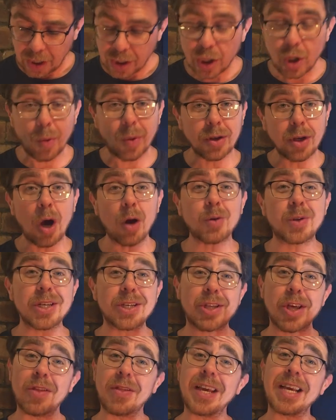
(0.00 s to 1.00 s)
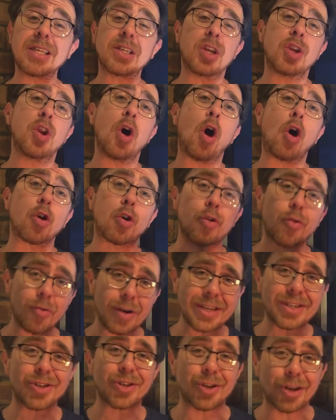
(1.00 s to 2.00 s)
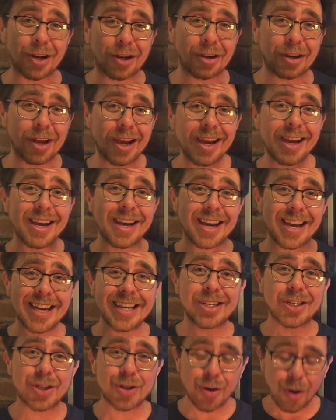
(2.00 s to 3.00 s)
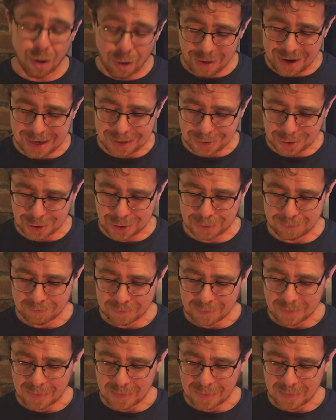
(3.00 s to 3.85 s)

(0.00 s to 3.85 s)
You will notice that these are not Christian historians.